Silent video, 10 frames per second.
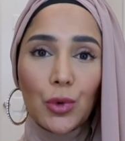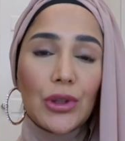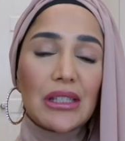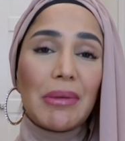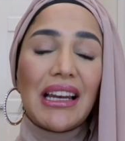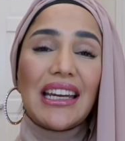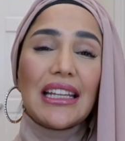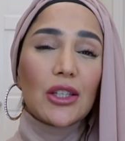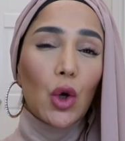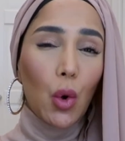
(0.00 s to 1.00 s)
oud smell and
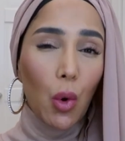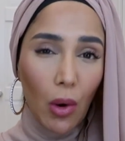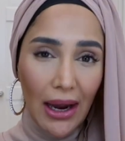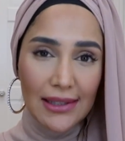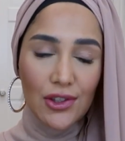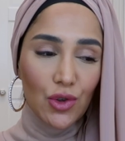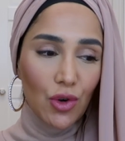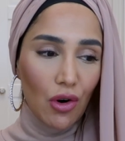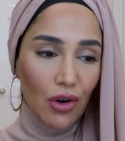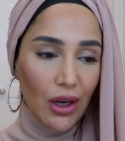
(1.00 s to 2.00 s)
it's quite
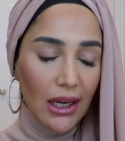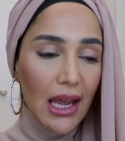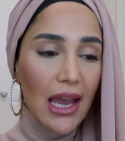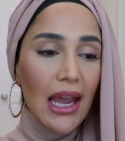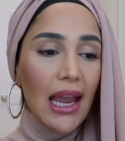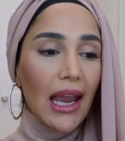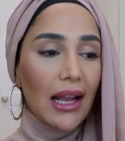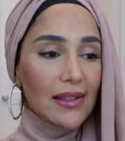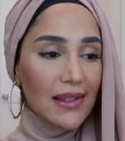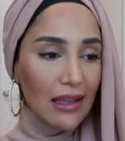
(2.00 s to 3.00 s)
strong.
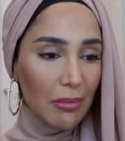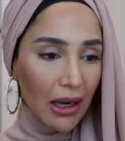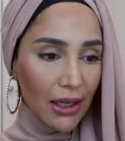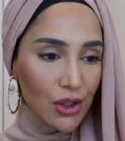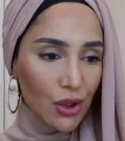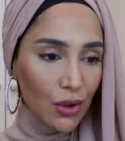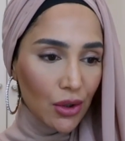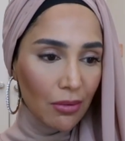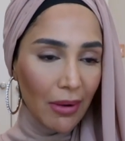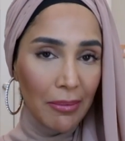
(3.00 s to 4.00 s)
Similar
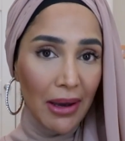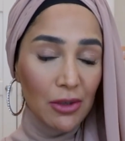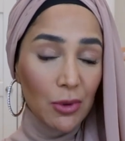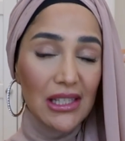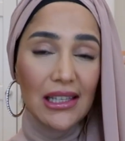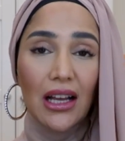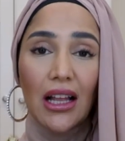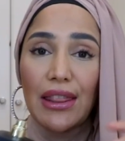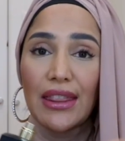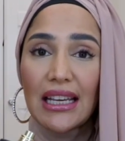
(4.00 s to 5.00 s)
to my
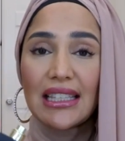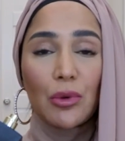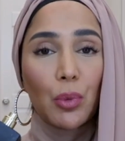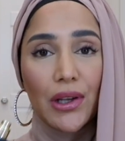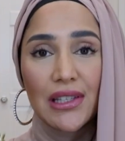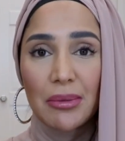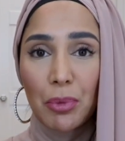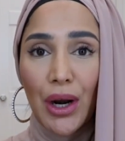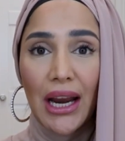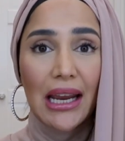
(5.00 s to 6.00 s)
Mademoiselle, this one
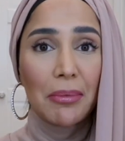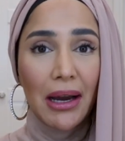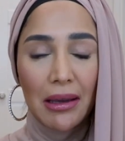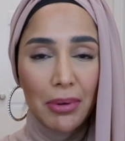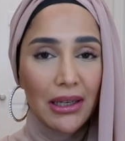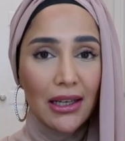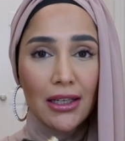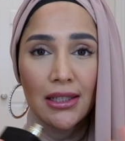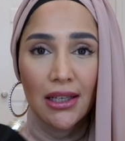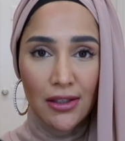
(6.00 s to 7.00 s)
spray, in my
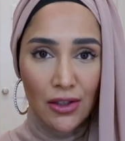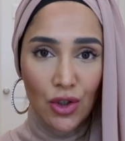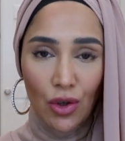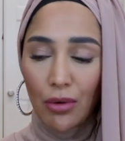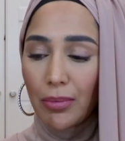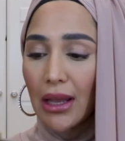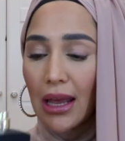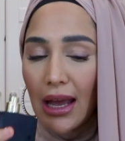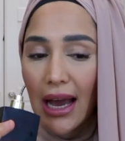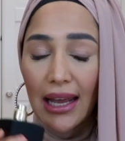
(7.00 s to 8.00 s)
opinion, does the job.
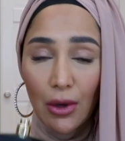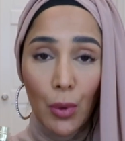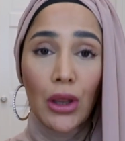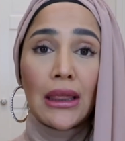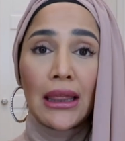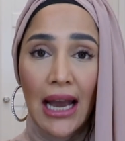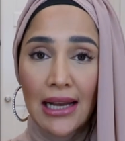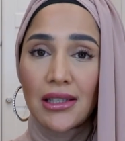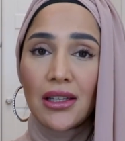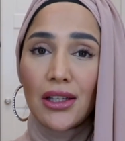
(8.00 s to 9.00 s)
And it will
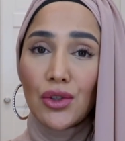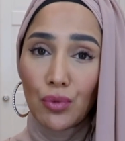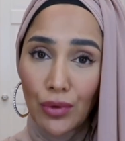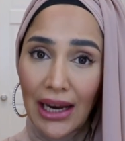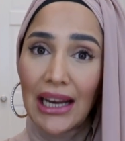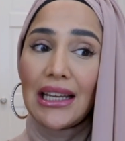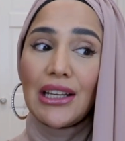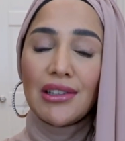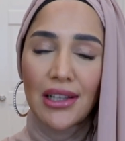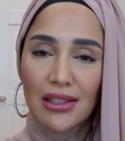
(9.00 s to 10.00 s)
last. This really
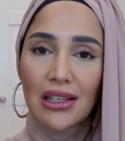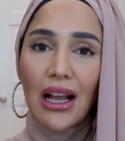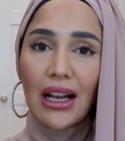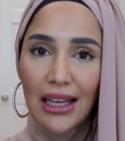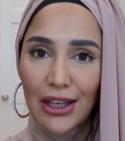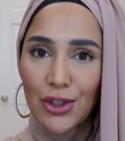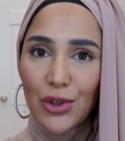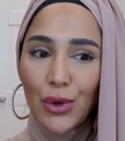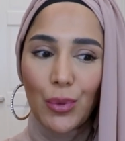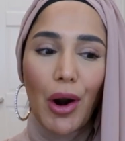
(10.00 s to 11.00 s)
does cling
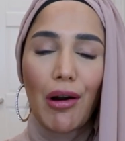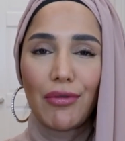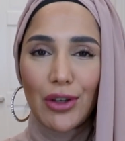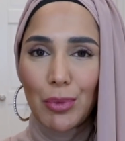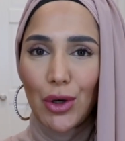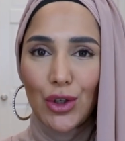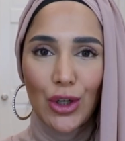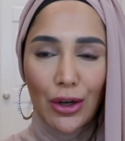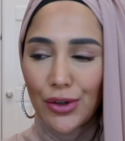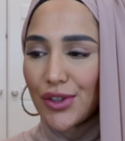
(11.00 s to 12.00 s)
to wherever you put it on your
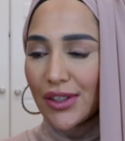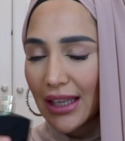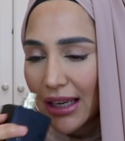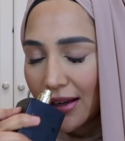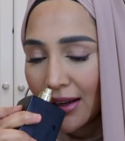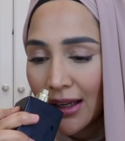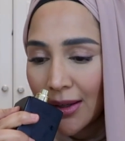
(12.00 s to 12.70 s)
clothes, your skin.